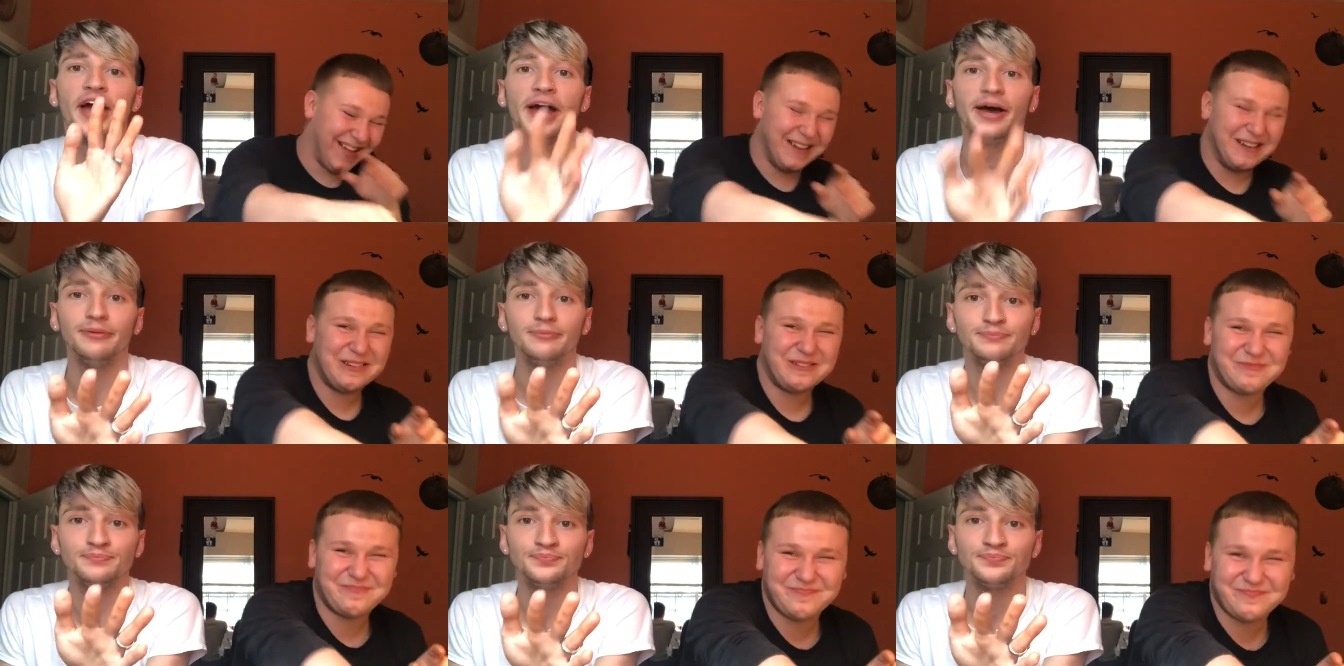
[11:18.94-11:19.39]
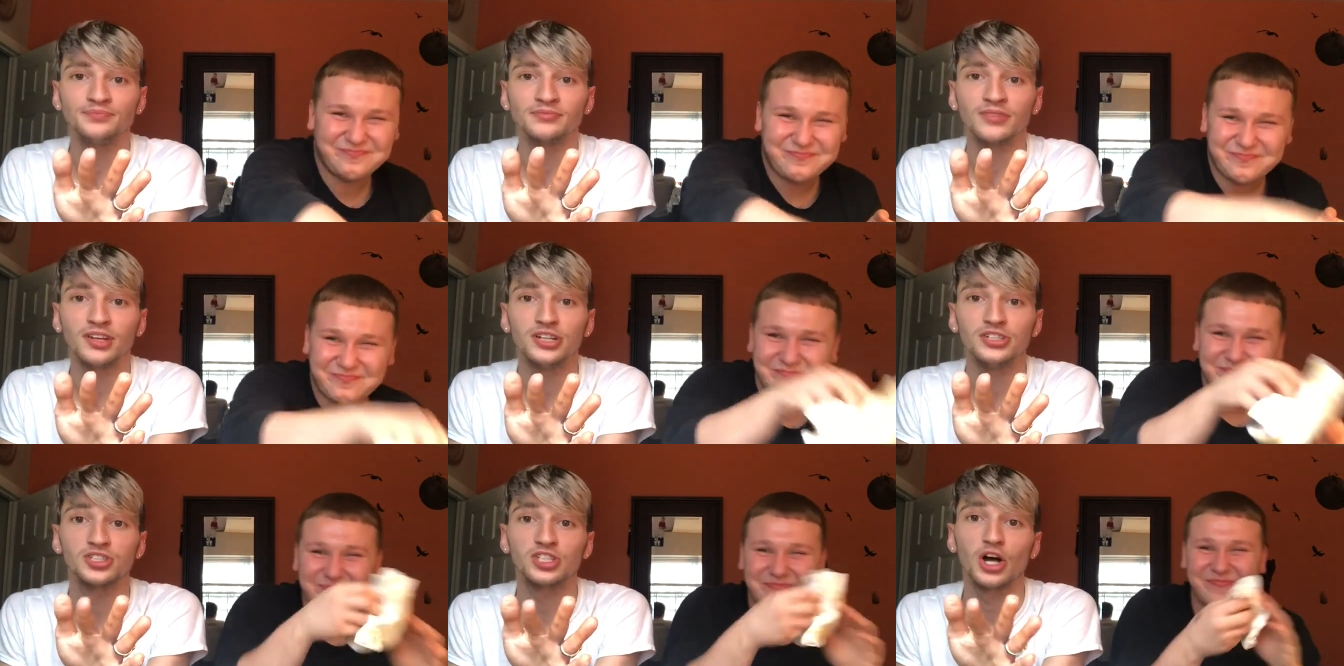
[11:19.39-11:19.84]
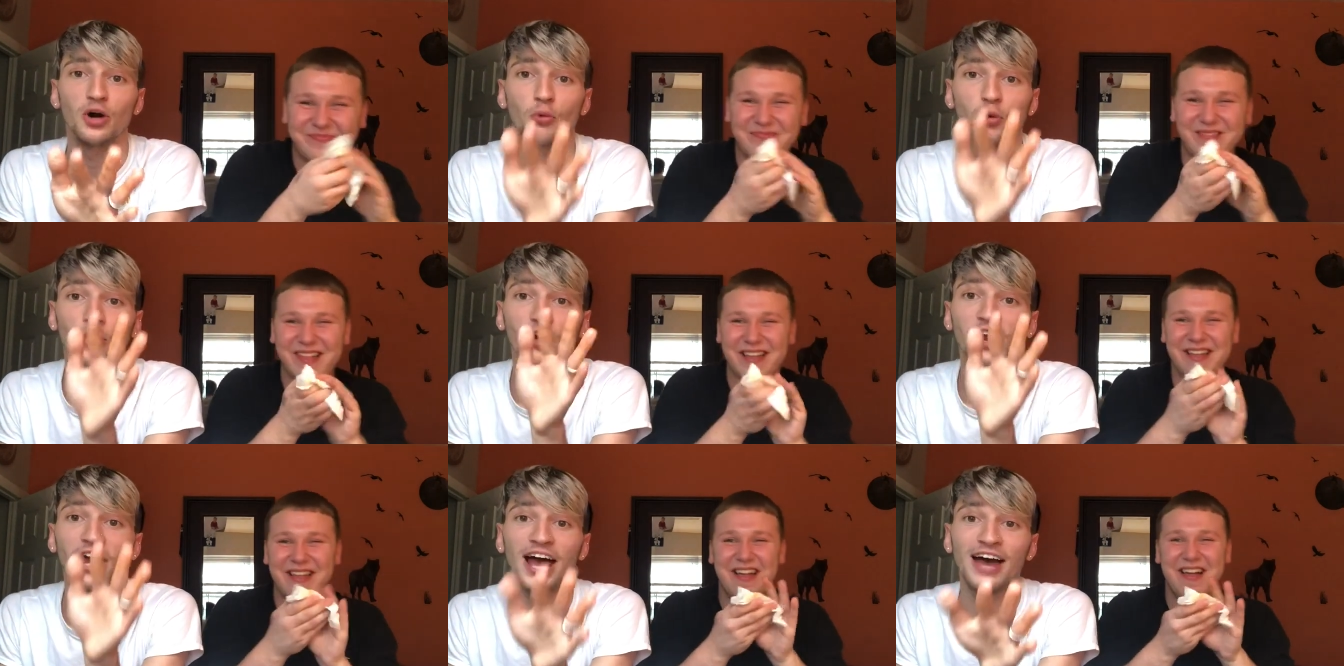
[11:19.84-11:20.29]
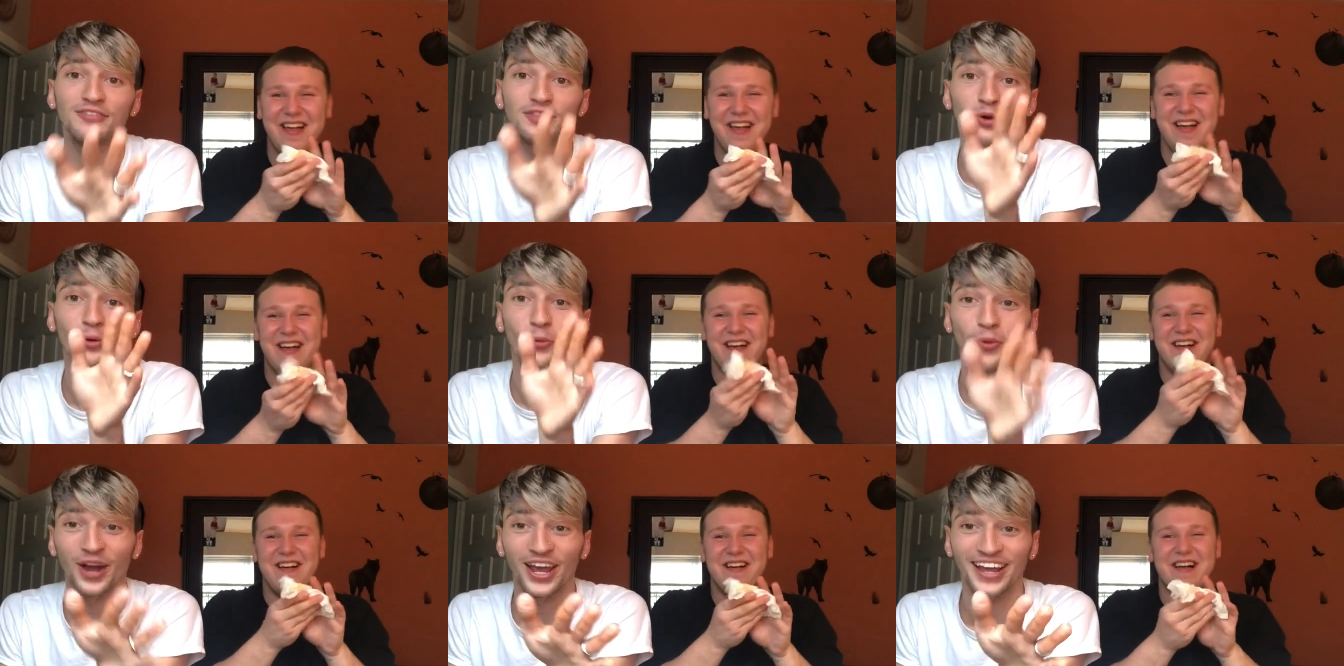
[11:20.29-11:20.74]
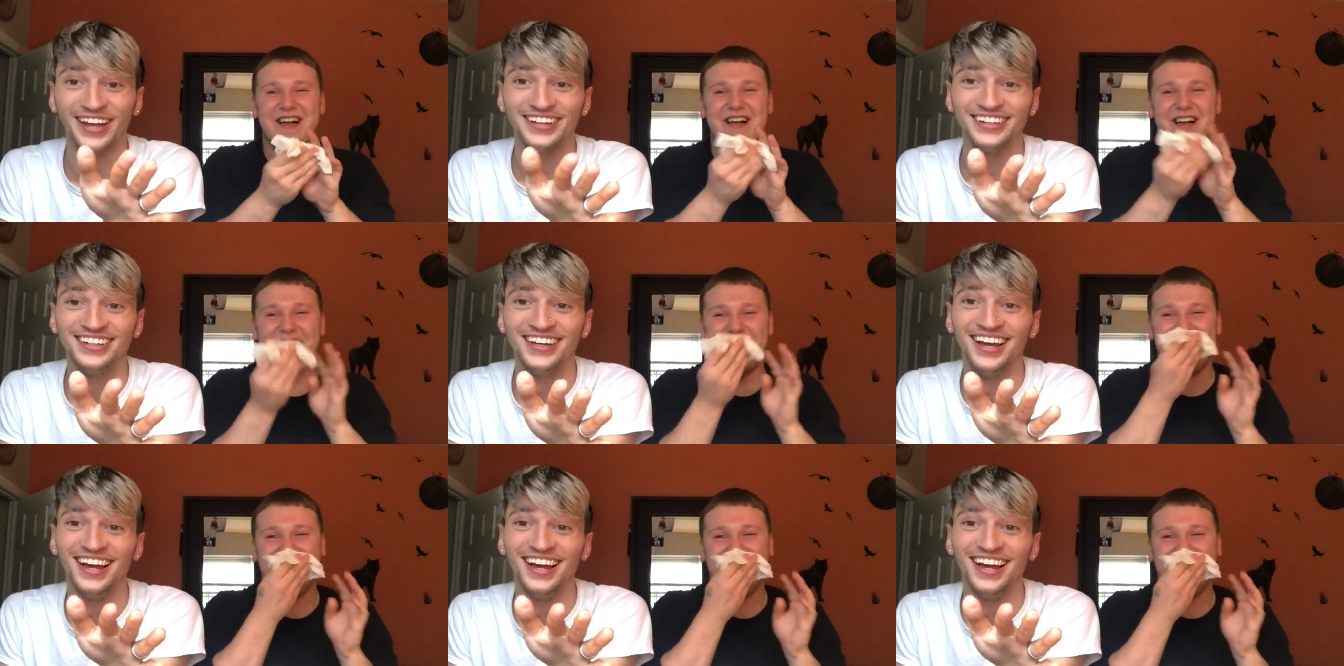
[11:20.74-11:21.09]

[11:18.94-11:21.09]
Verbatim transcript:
Speaker 1: yet. So we're gonna have to wait.